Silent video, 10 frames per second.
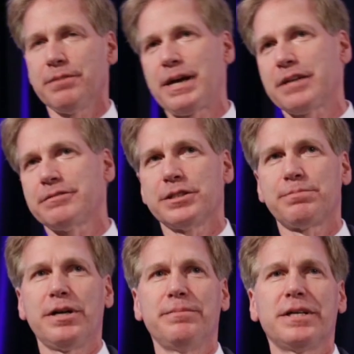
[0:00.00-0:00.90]
Her background is
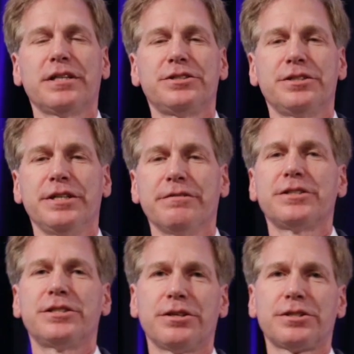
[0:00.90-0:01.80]
biomedical
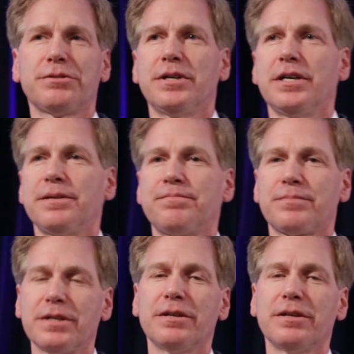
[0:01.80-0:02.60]
engineering. She's also an